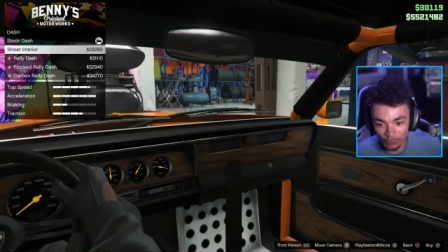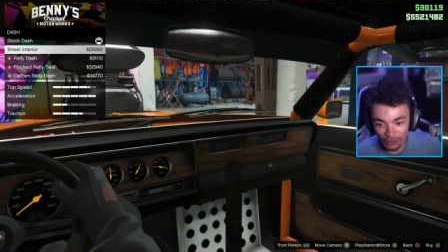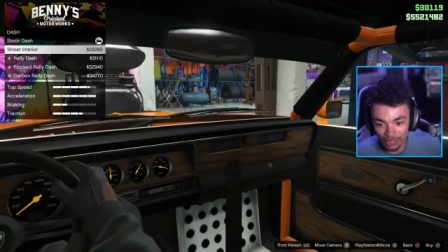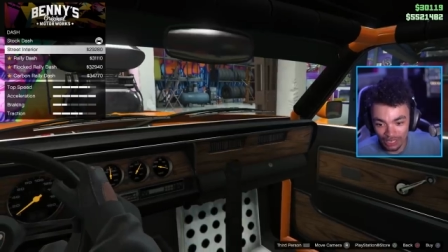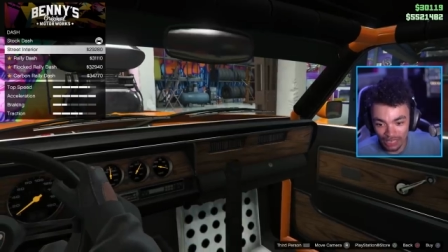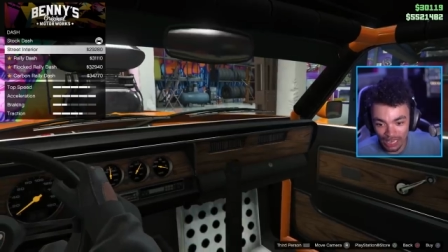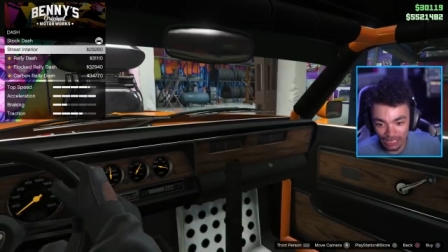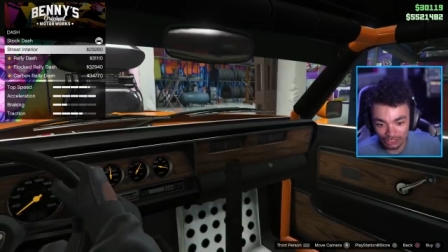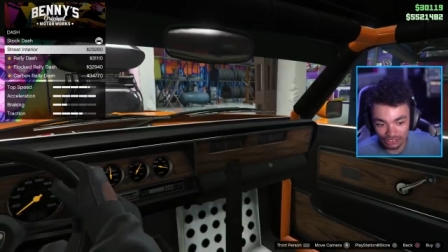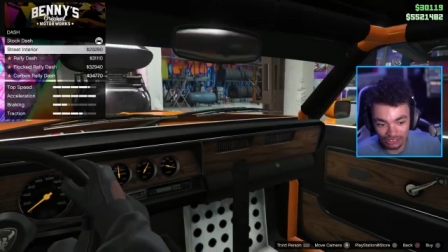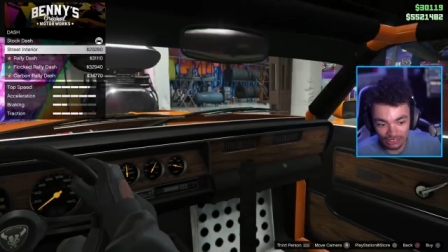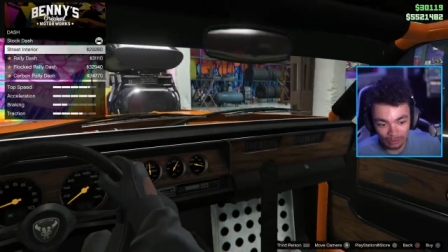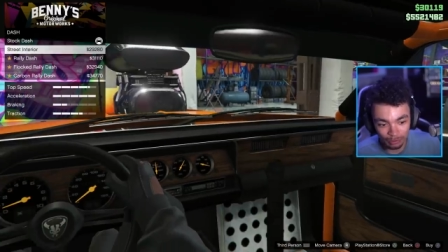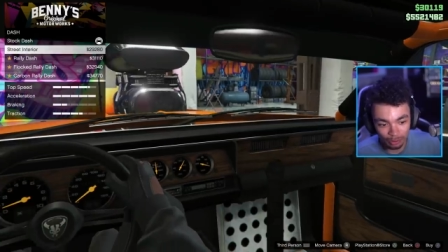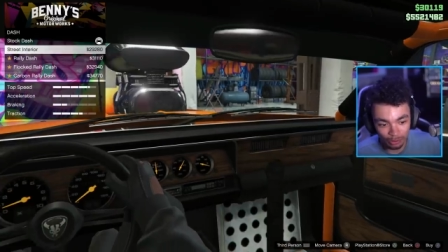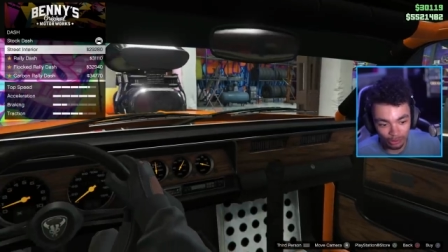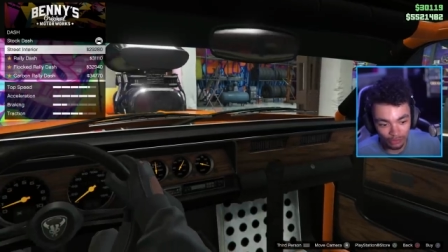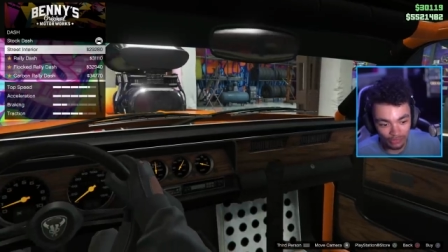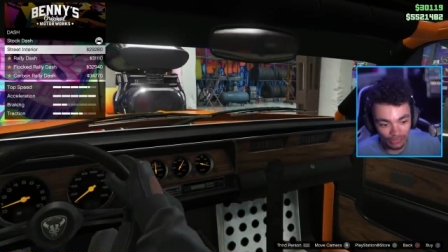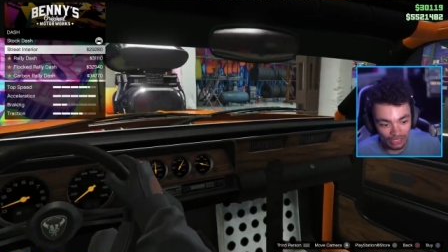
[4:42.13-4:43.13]
We can actually
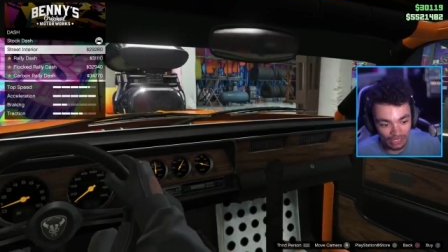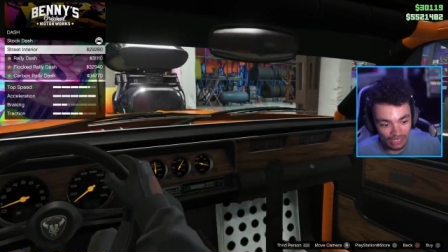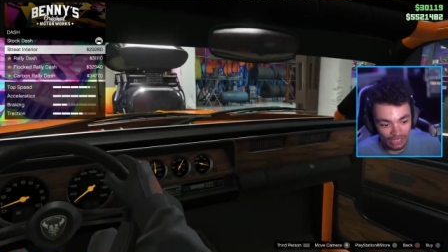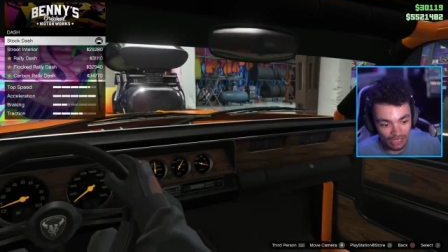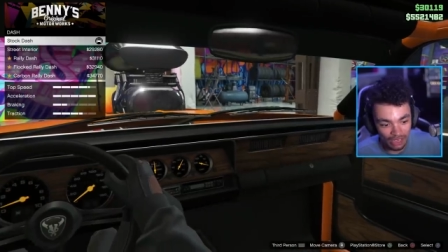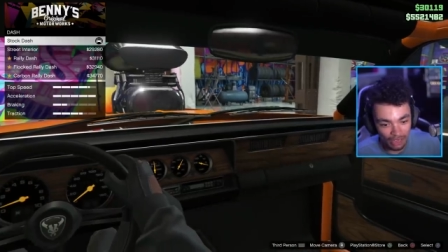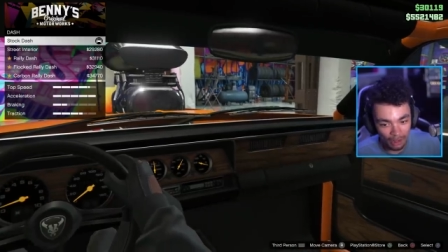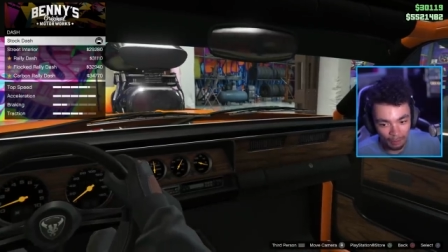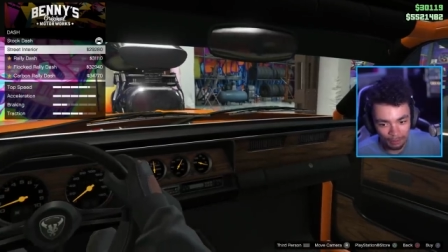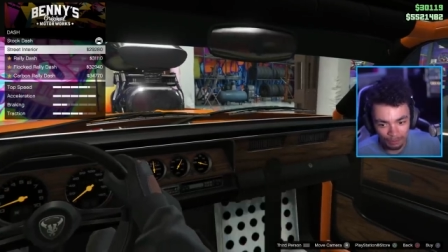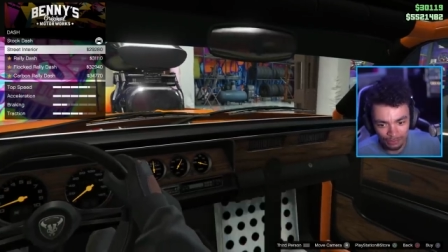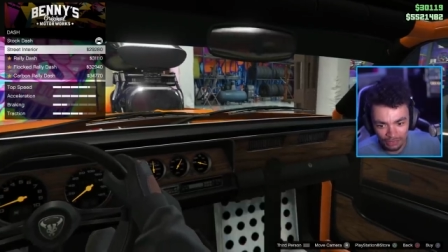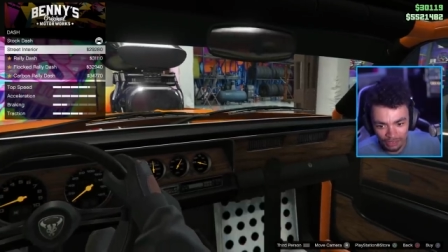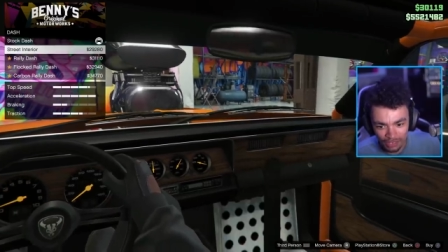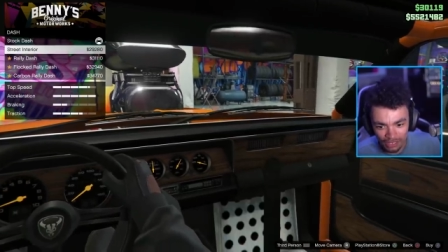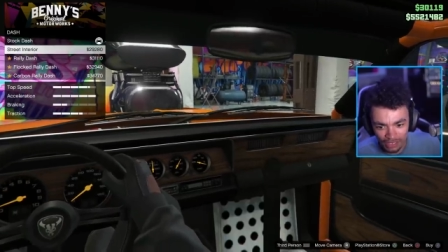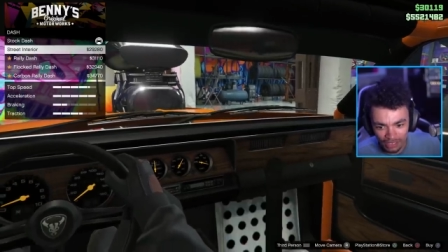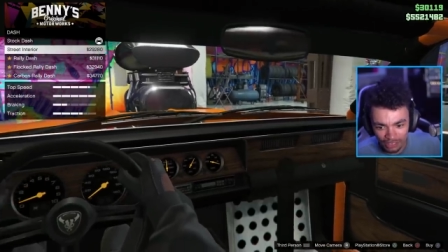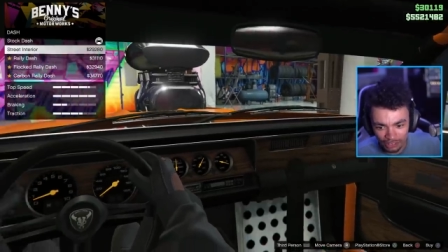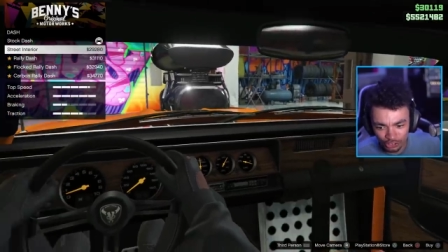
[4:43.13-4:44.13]
put the uh,
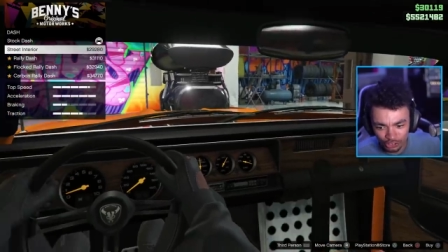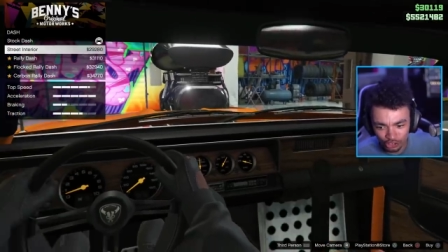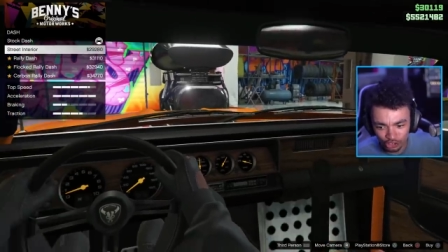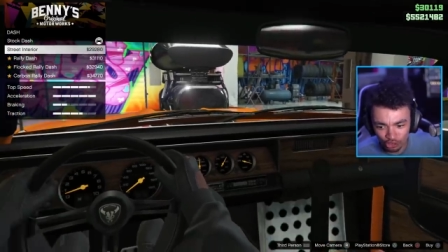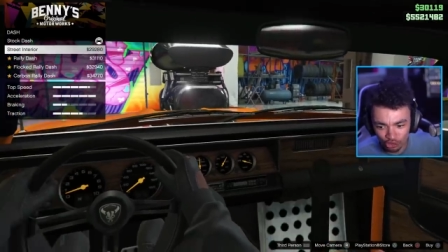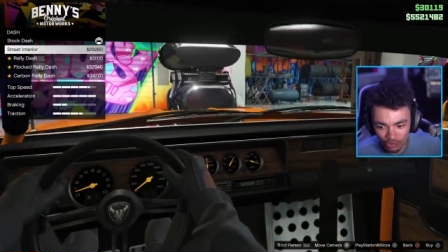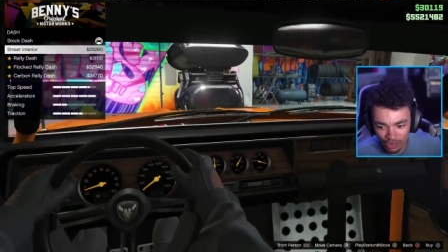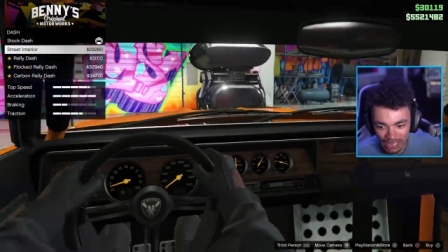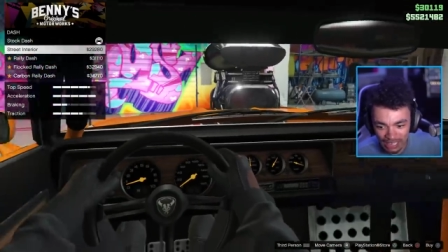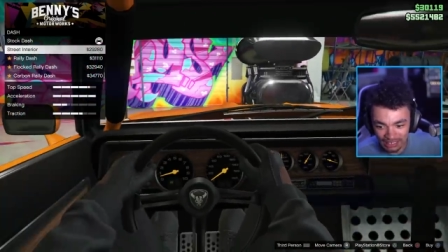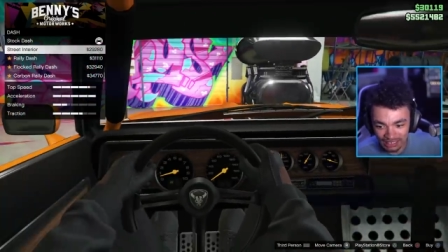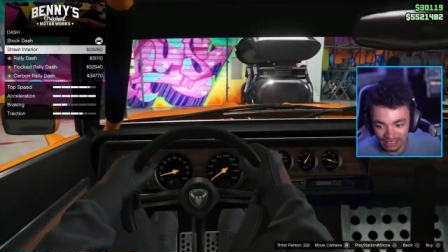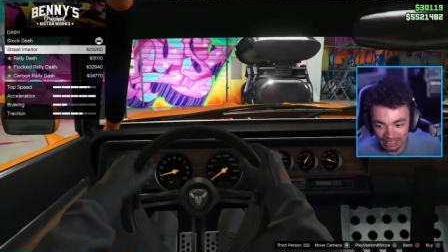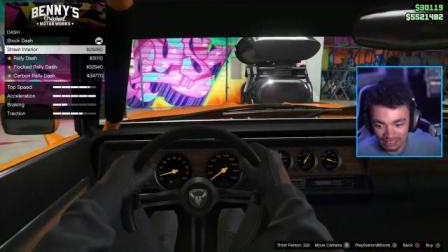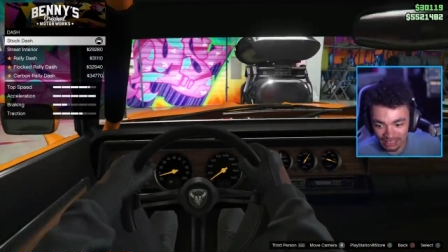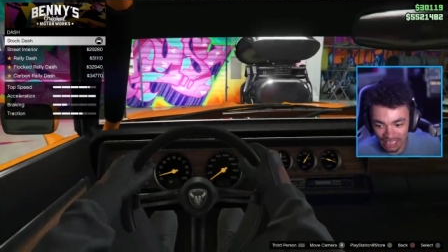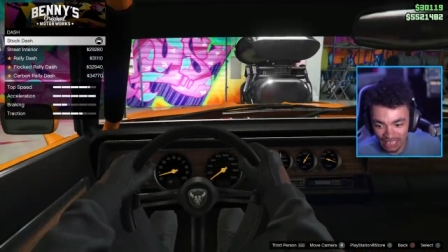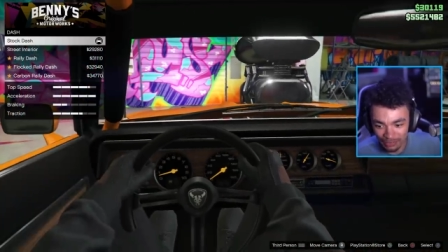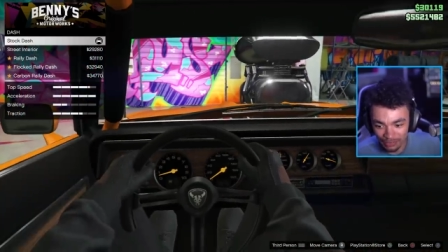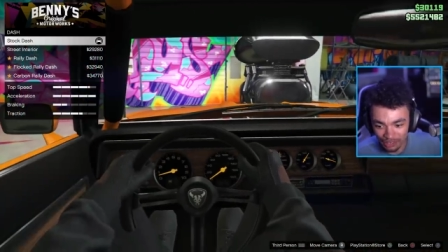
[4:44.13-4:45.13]
street
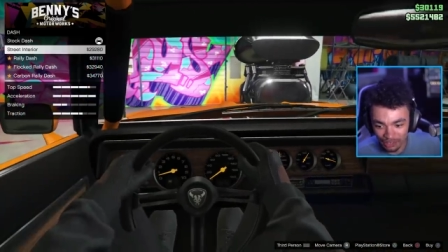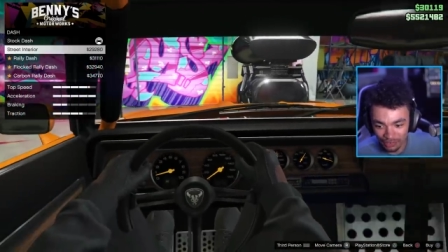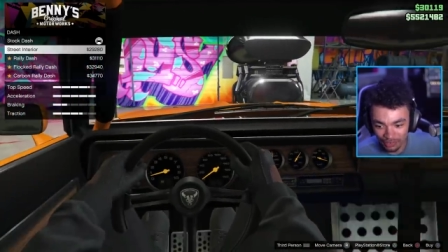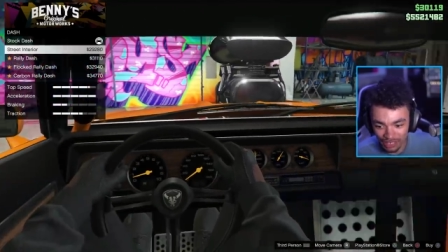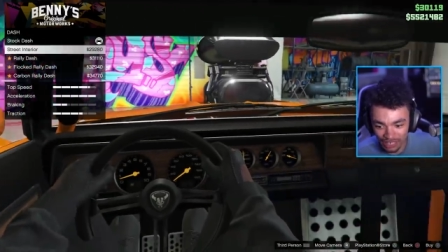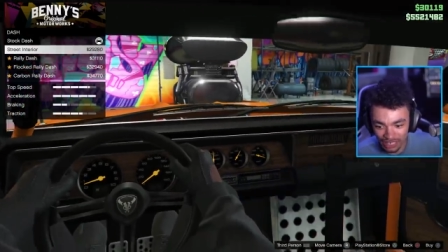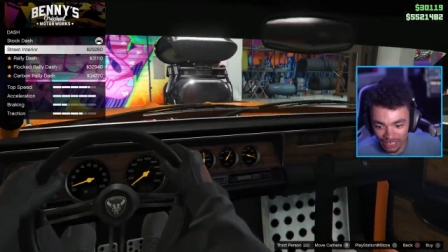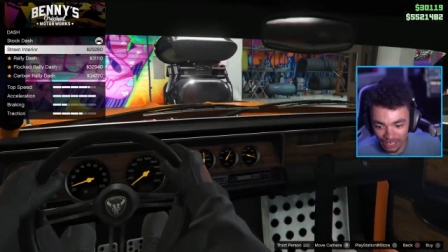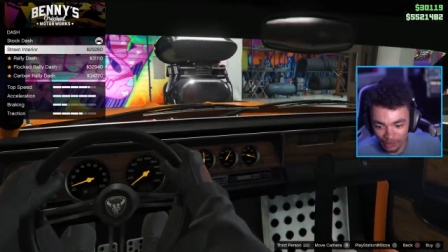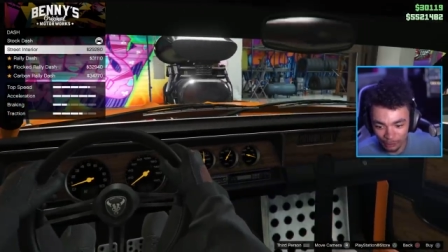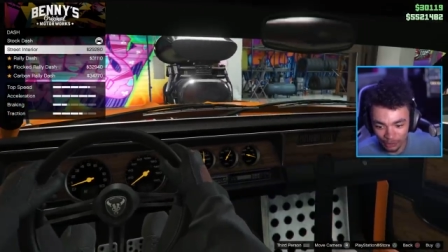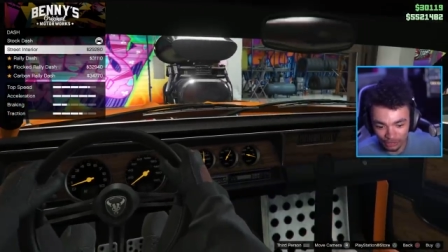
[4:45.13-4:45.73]
interior in here,